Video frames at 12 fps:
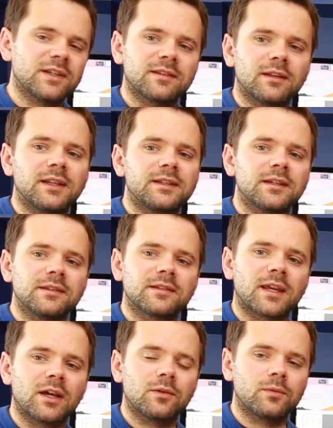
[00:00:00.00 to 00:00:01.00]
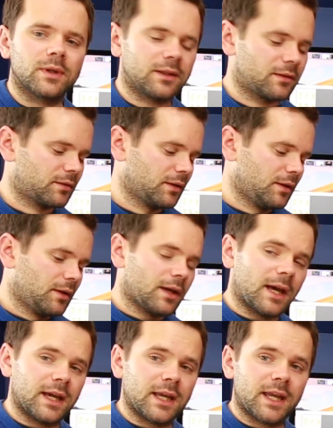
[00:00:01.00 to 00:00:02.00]
is a Lydian scale with
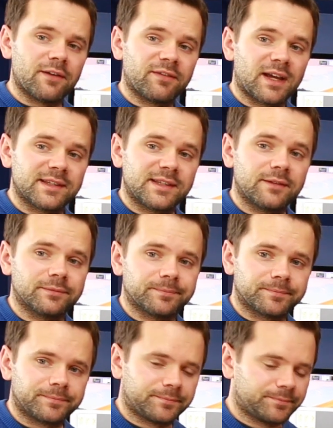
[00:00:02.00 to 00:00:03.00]
a flat 7.